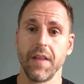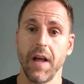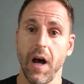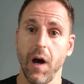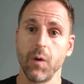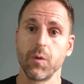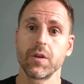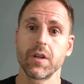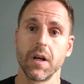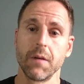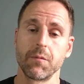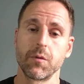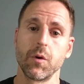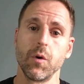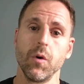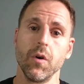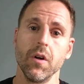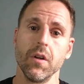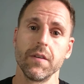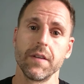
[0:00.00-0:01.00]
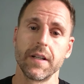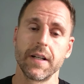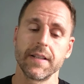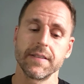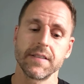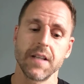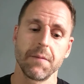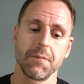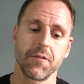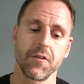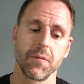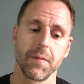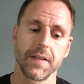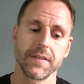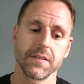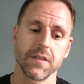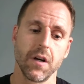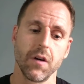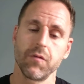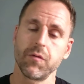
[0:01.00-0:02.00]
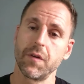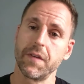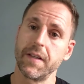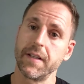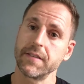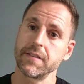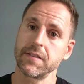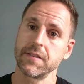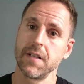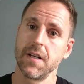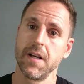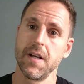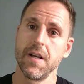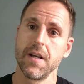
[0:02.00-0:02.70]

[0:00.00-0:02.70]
the outcome goal that I set for myself when this